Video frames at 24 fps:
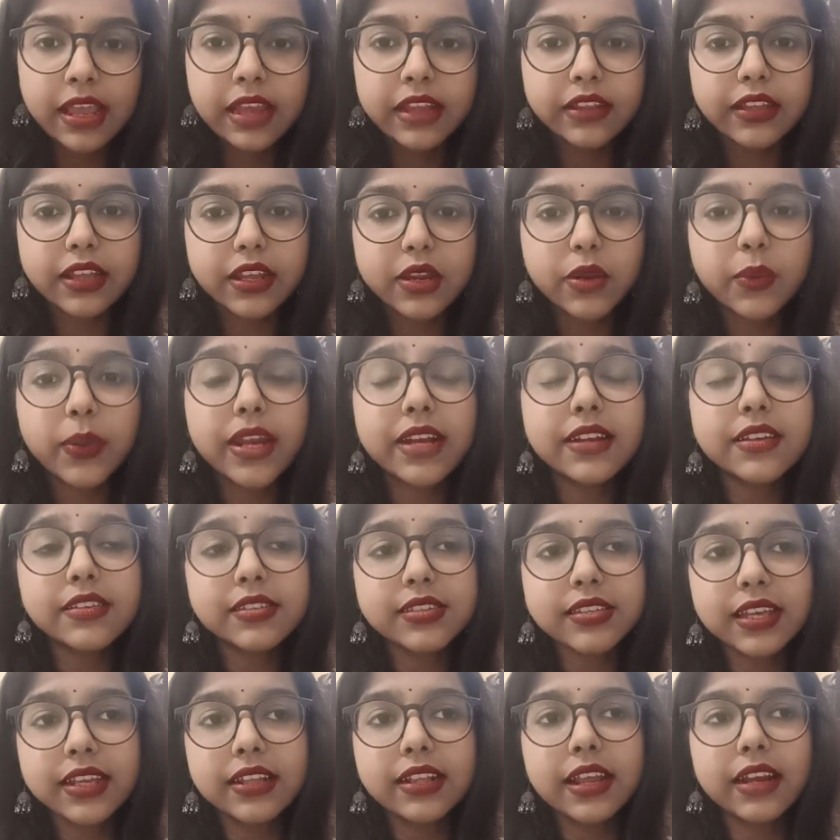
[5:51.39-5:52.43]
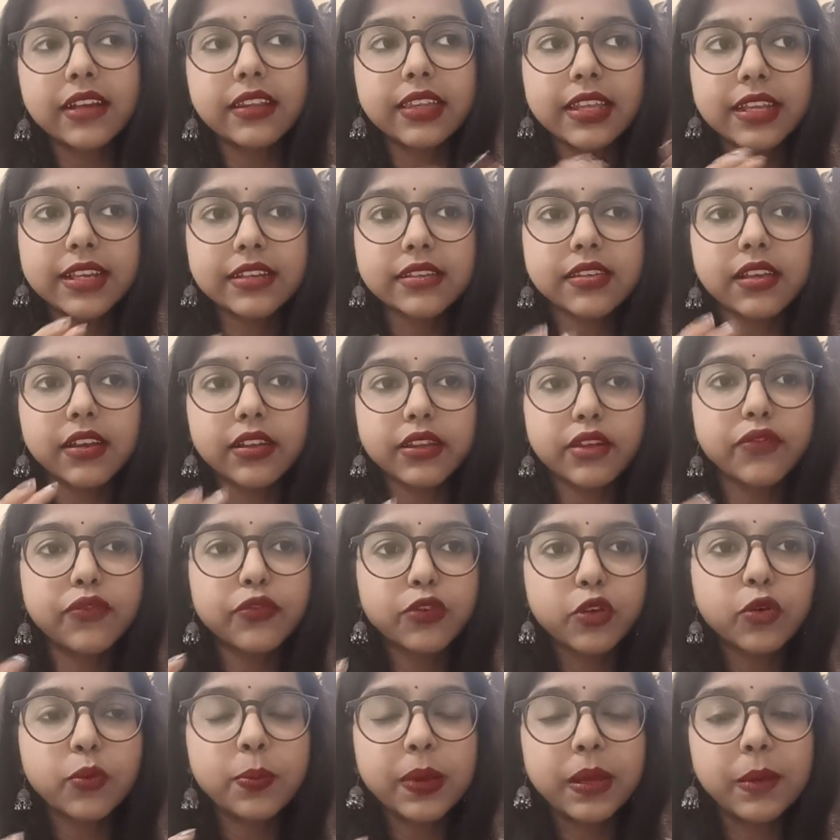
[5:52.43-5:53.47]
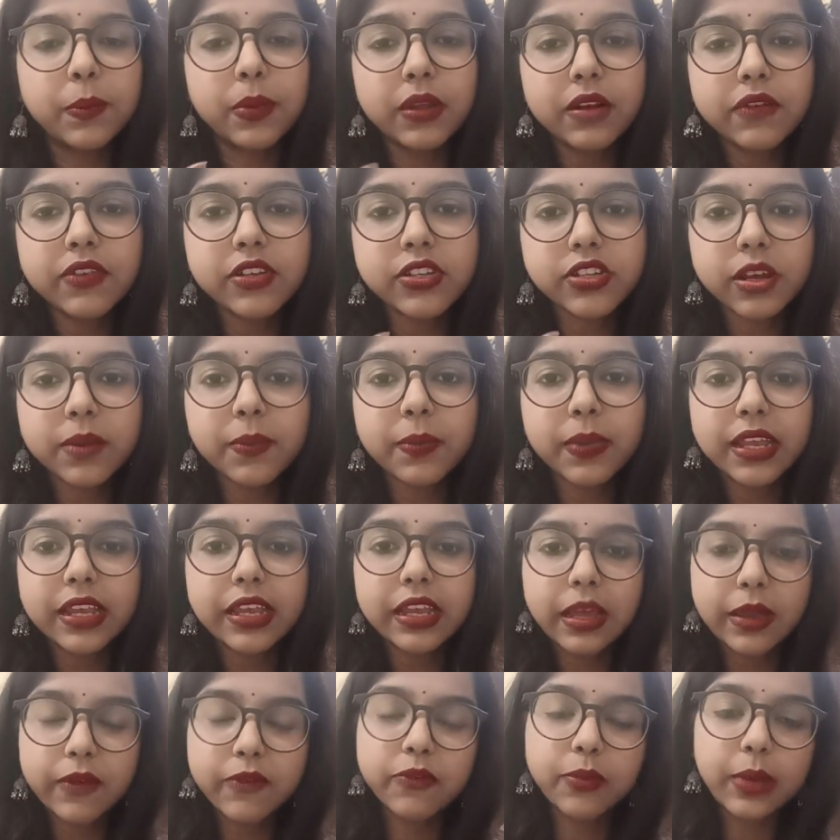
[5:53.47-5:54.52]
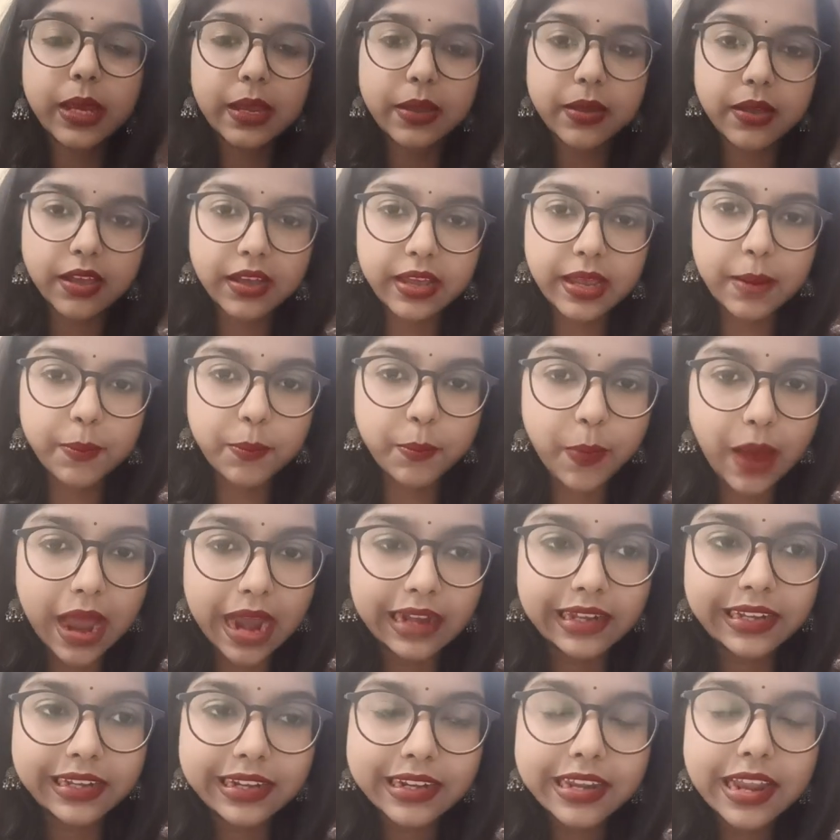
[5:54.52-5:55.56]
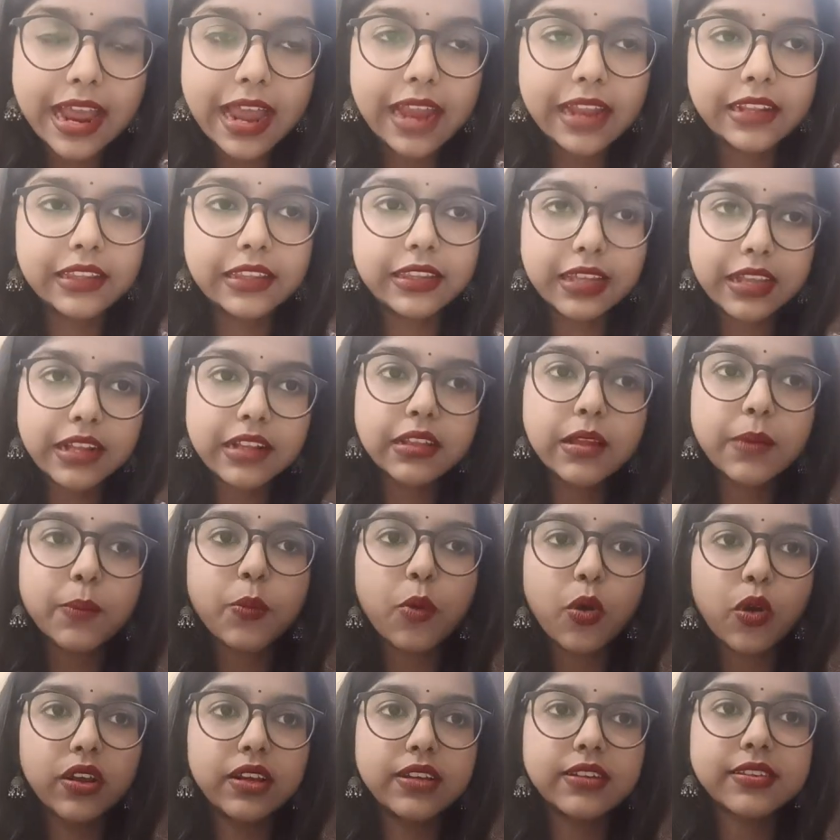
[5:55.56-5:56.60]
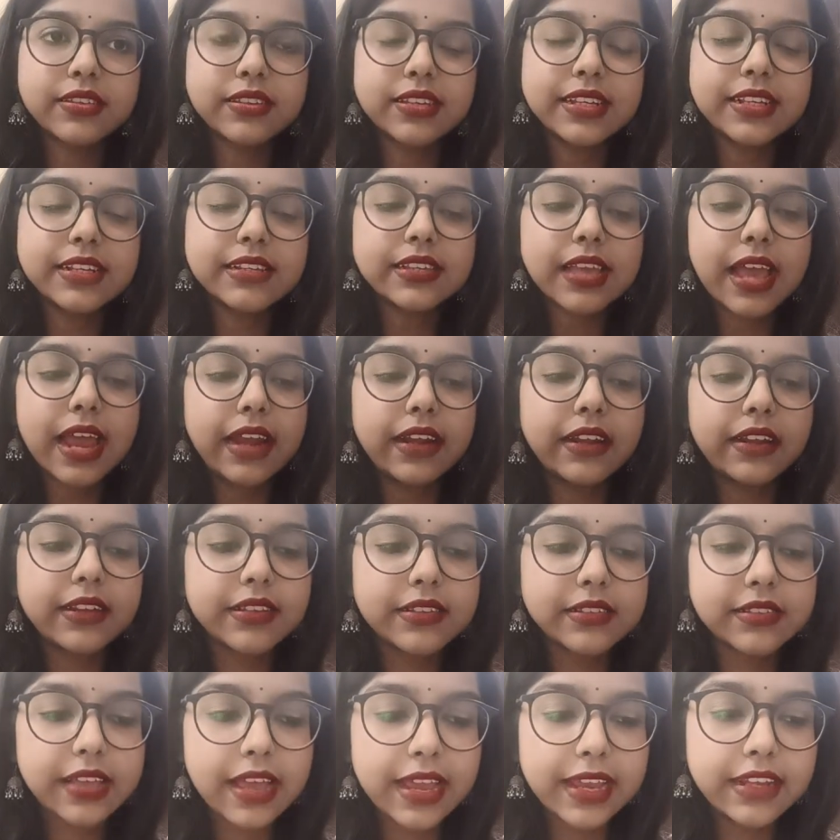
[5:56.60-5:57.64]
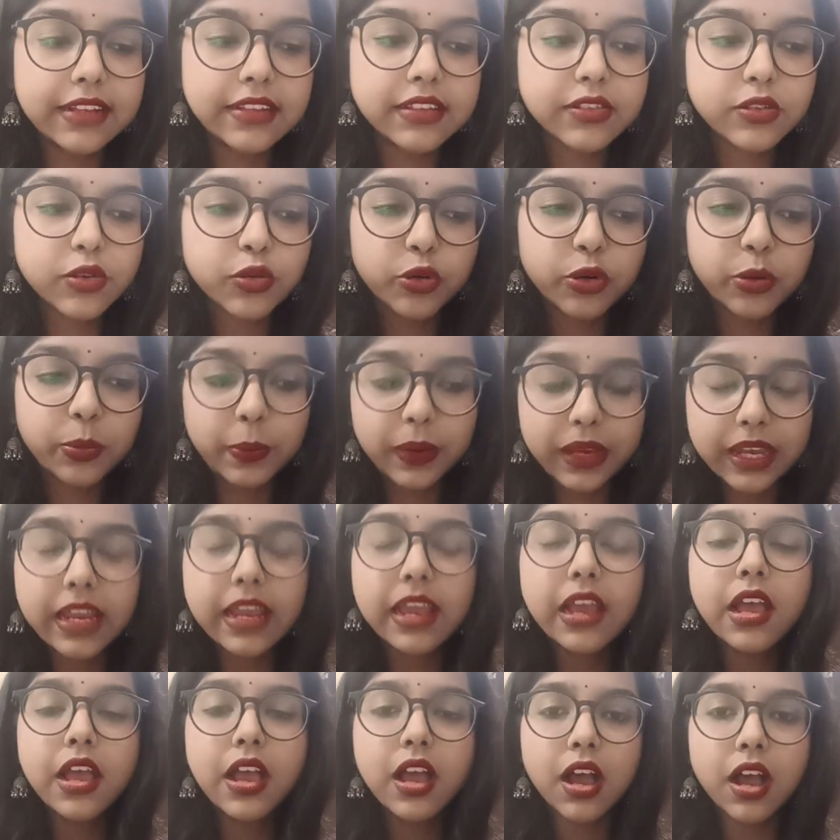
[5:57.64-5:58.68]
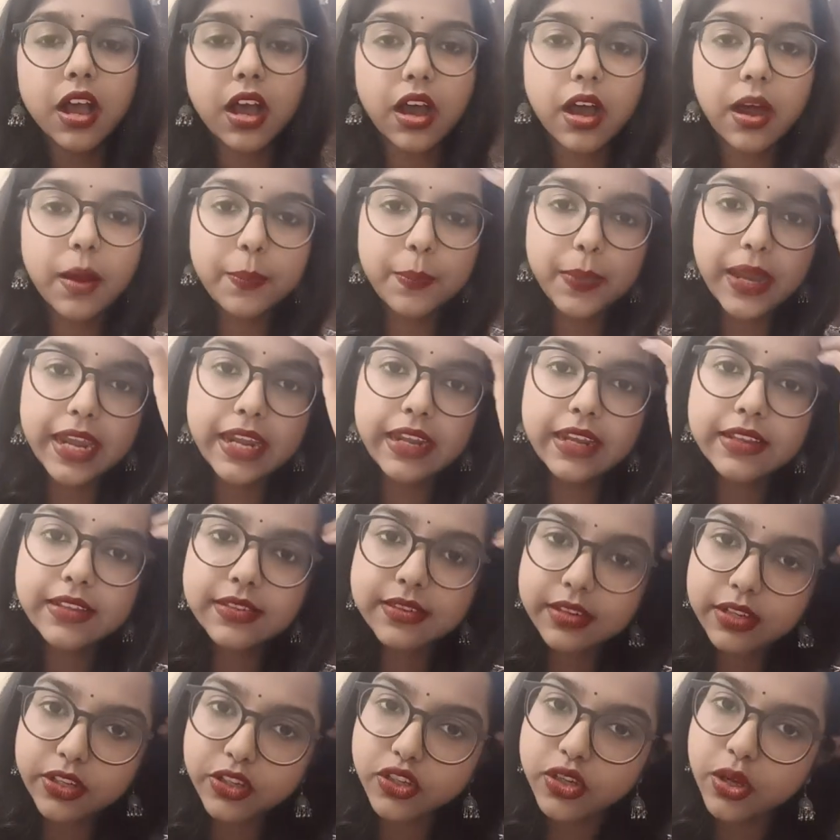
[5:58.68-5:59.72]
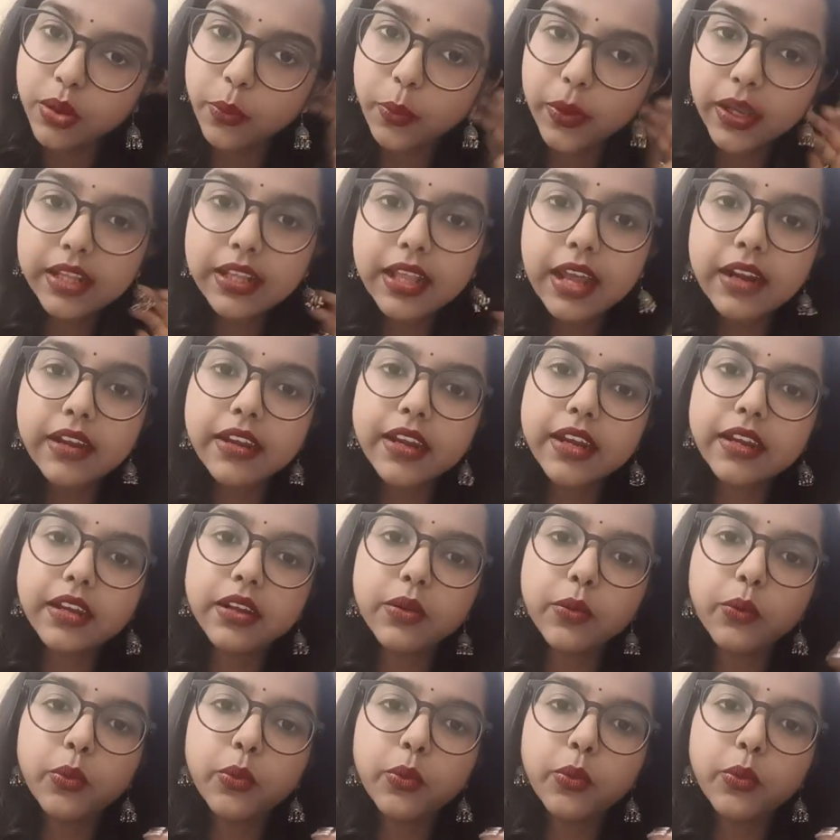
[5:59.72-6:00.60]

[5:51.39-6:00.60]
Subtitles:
then you can say that these are the few people which are being impacted, and then the policies and designs could be made in such a way that it